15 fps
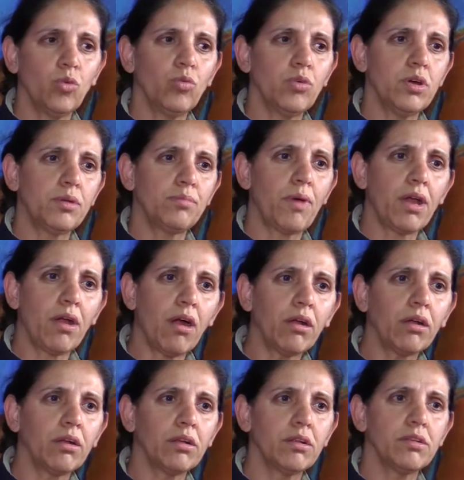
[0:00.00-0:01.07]
where my
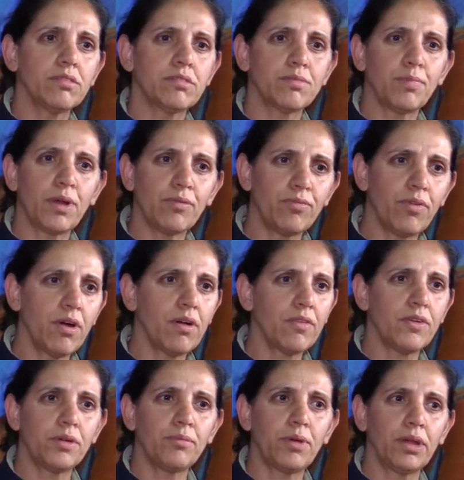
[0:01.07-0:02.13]
uncles, my
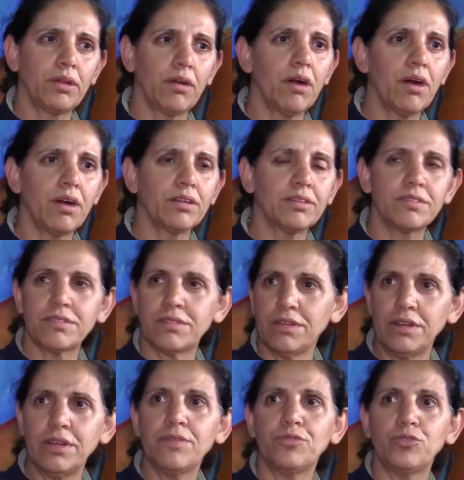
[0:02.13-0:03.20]
father, my aunts
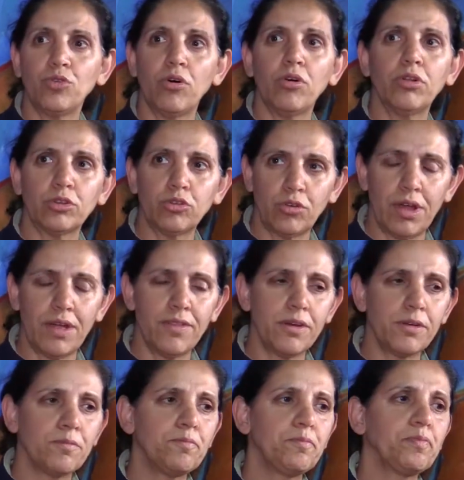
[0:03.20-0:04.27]
lived all
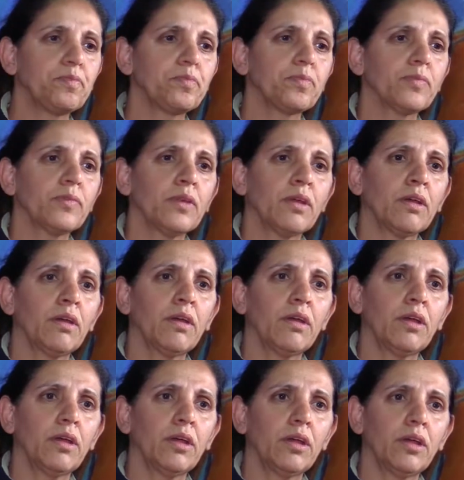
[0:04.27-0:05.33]
together.
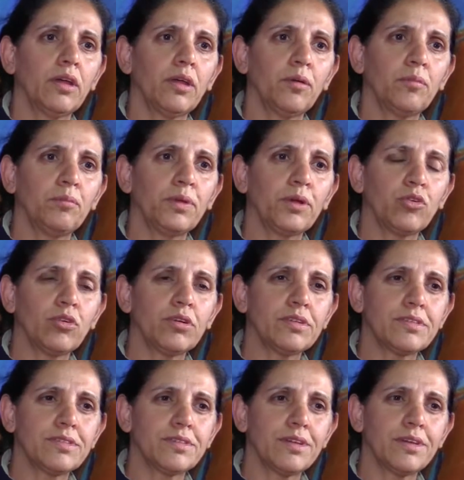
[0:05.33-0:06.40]

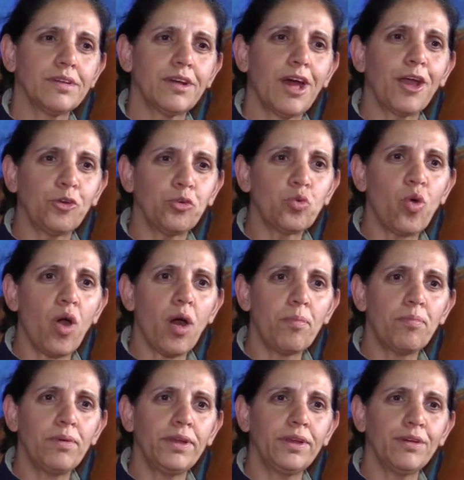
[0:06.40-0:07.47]
Because I grew
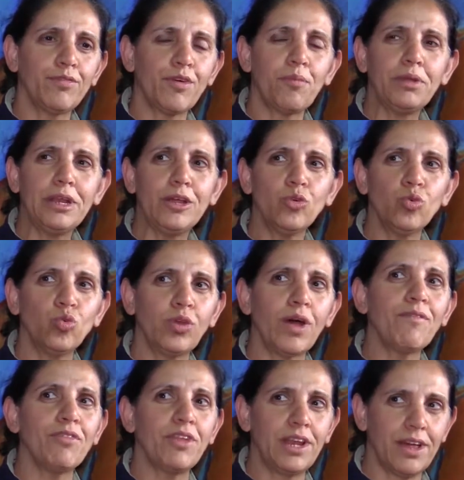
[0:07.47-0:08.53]
up in a family who
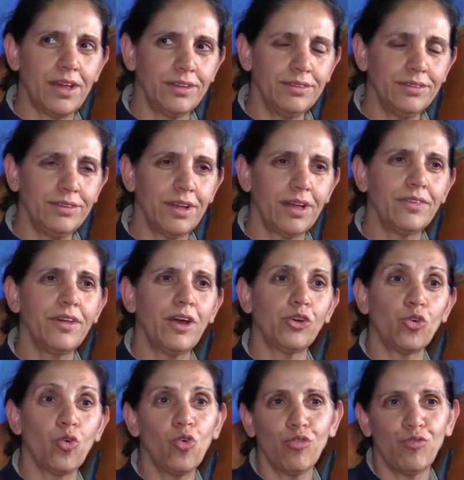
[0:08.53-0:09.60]
loved the land, and they are
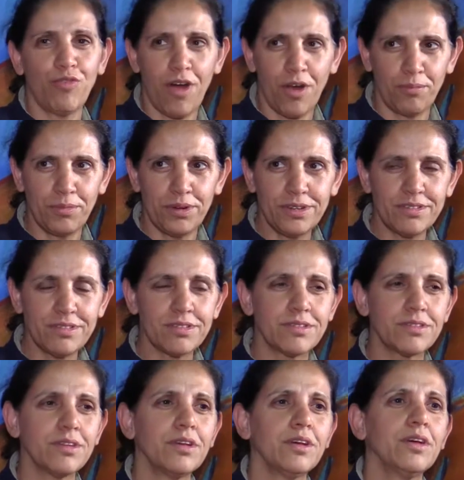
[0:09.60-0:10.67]
all
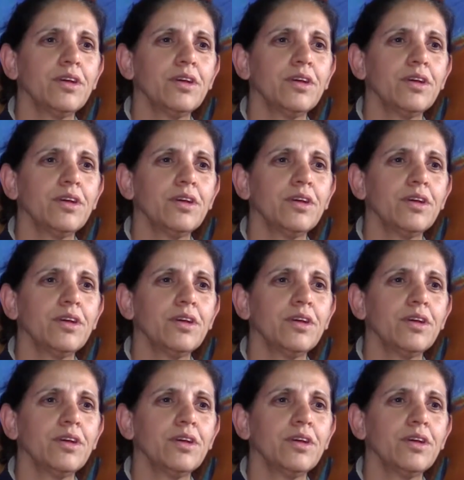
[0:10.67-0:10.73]
farmers,